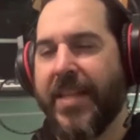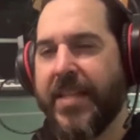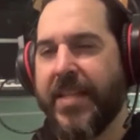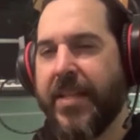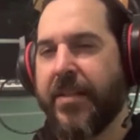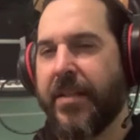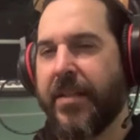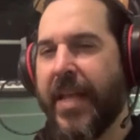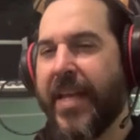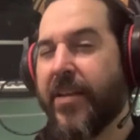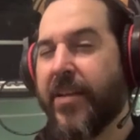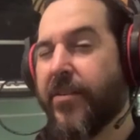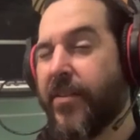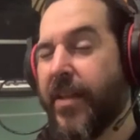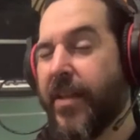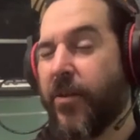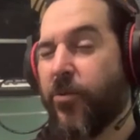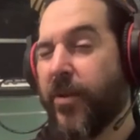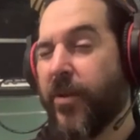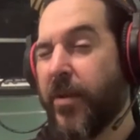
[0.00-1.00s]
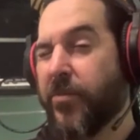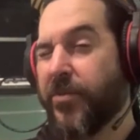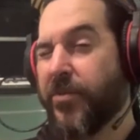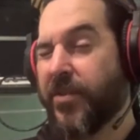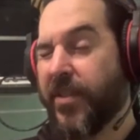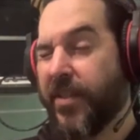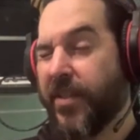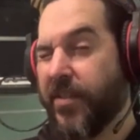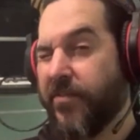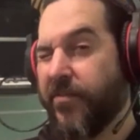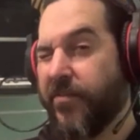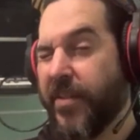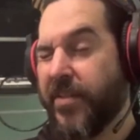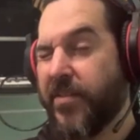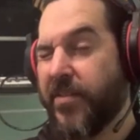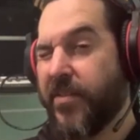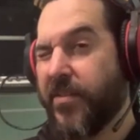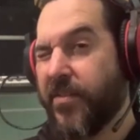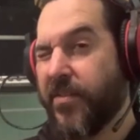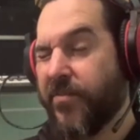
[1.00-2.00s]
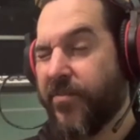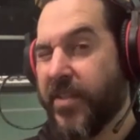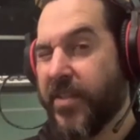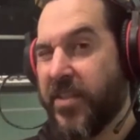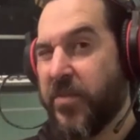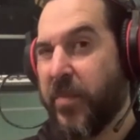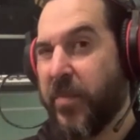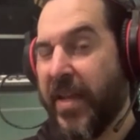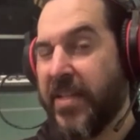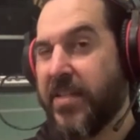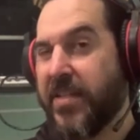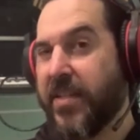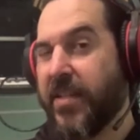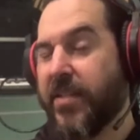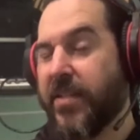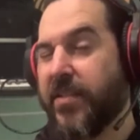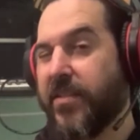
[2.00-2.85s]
And then later they were able to convince Vespasian.